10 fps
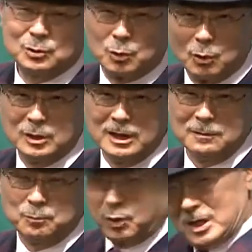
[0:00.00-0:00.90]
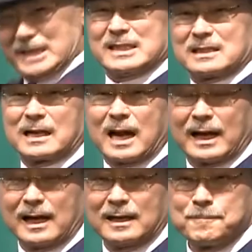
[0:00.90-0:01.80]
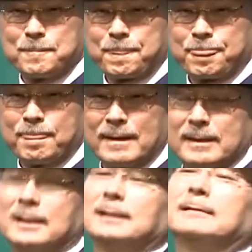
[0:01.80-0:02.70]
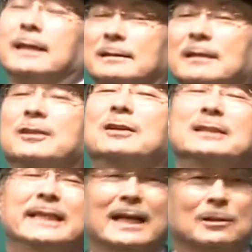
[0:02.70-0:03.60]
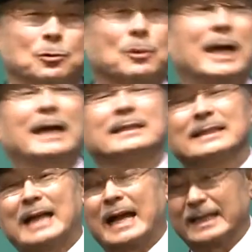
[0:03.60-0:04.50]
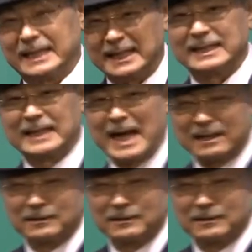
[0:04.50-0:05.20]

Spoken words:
does not get spent. This is very bad for the overall economy.